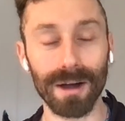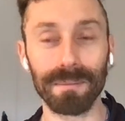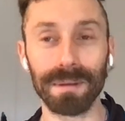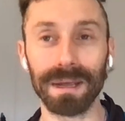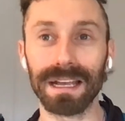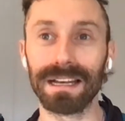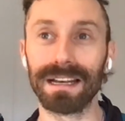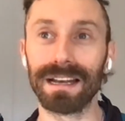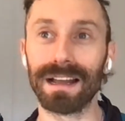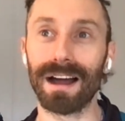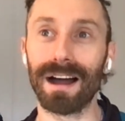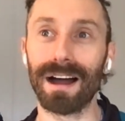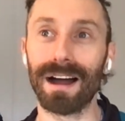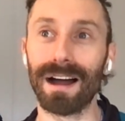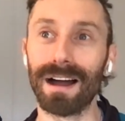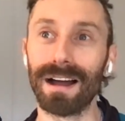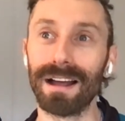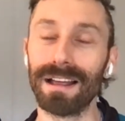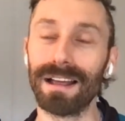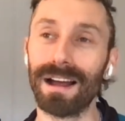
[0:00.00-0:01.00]
I'm in.
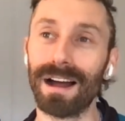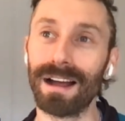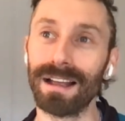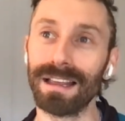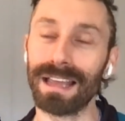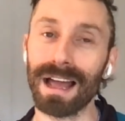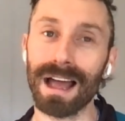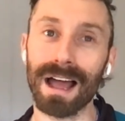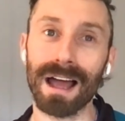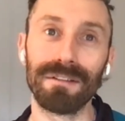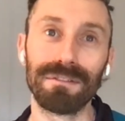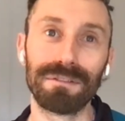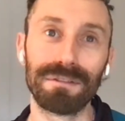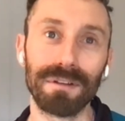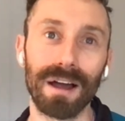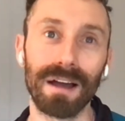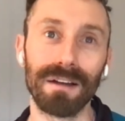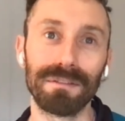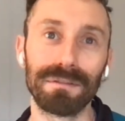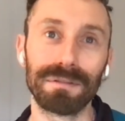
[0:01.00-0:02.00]
Yeah,
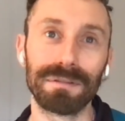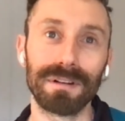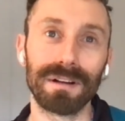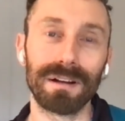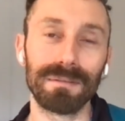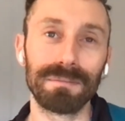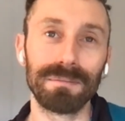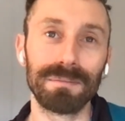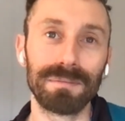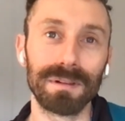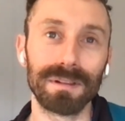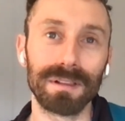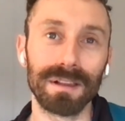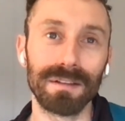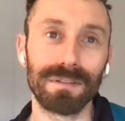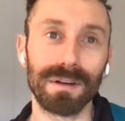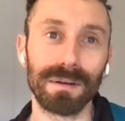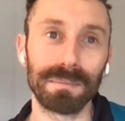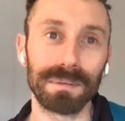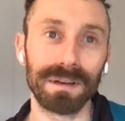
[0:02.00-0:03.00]
I've
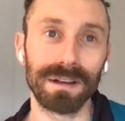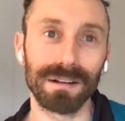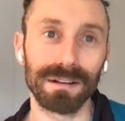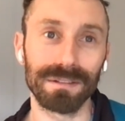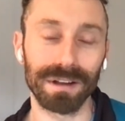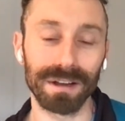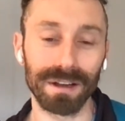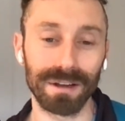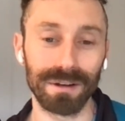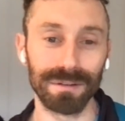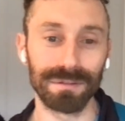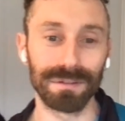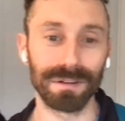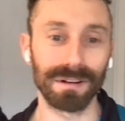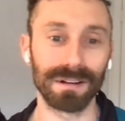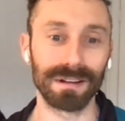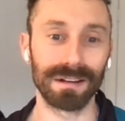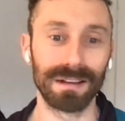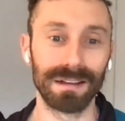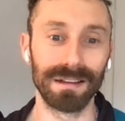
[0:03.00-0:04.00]
live up near
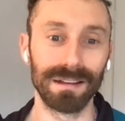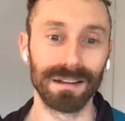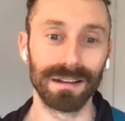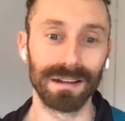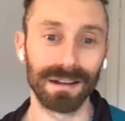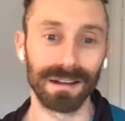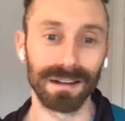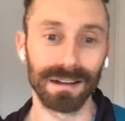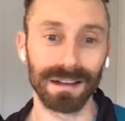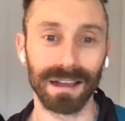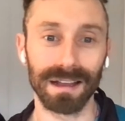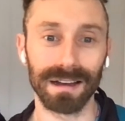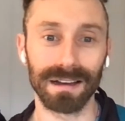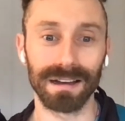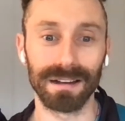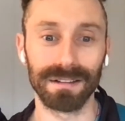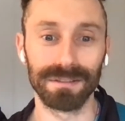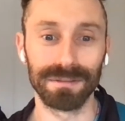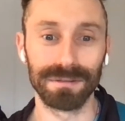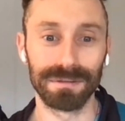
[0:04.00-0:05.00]
Vancouver,
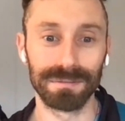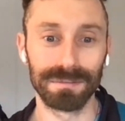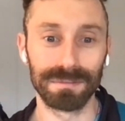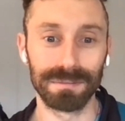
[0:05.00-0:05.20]
Canada.